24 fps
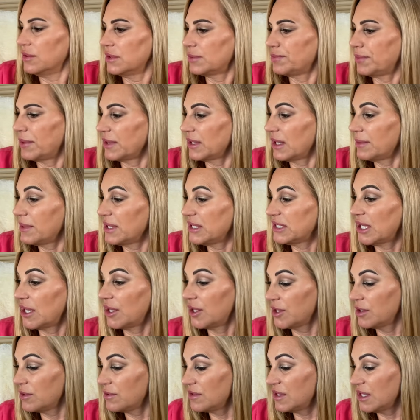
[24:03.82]
but let me tell
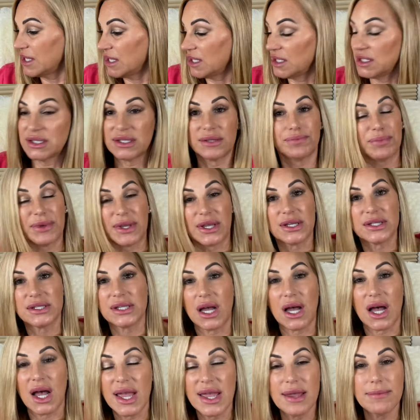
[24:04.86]
you these because
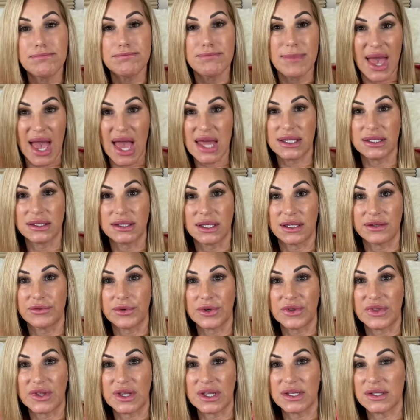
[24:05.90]
I am mad in love
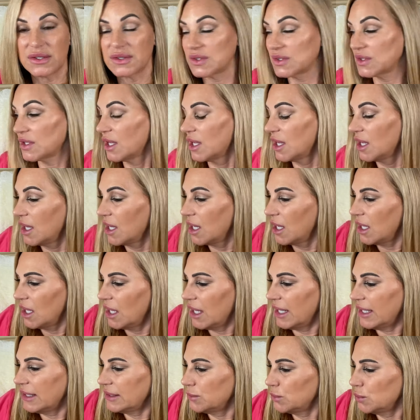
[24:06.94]
with these.
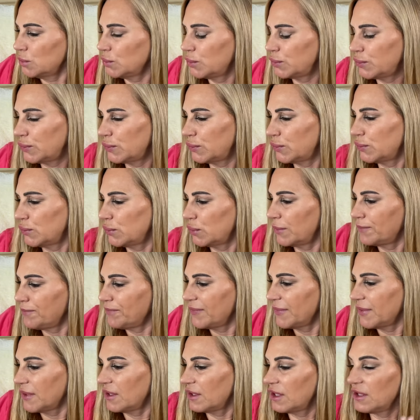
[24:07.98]
Oof.
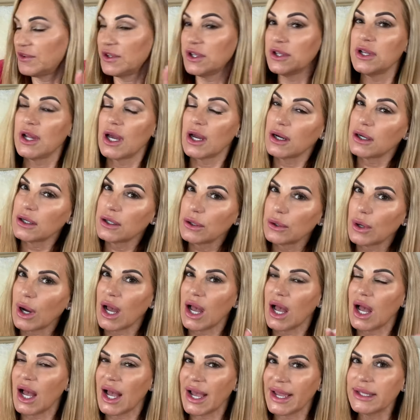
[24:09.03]
If you know,
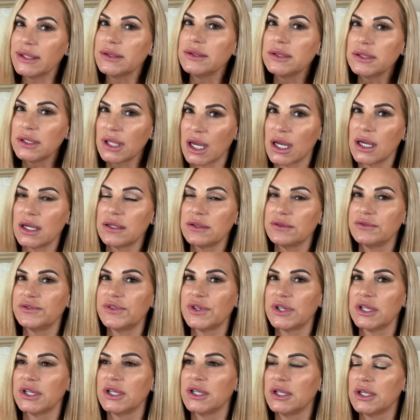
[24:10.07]
I love
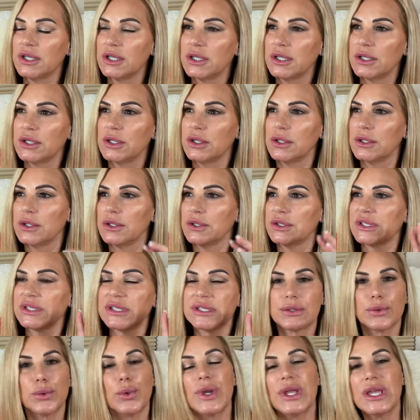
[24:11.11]

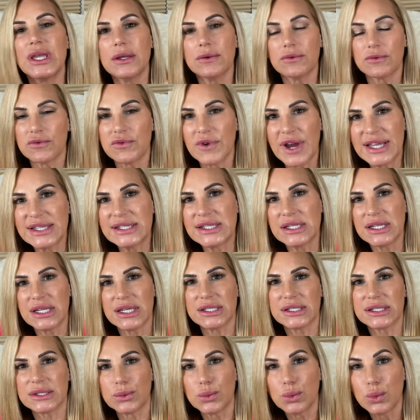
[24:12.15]
sweet,
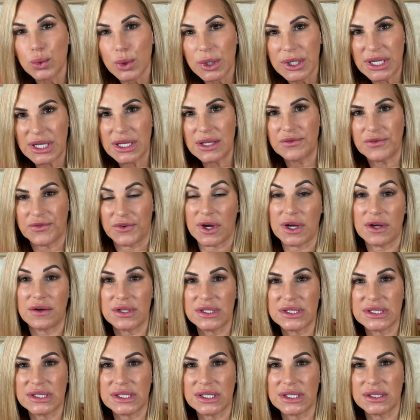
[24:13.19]
resinous, woody
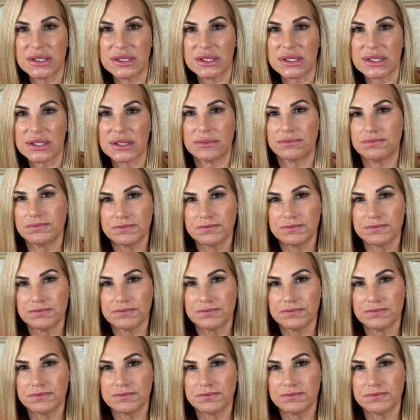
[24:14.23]
fragrances.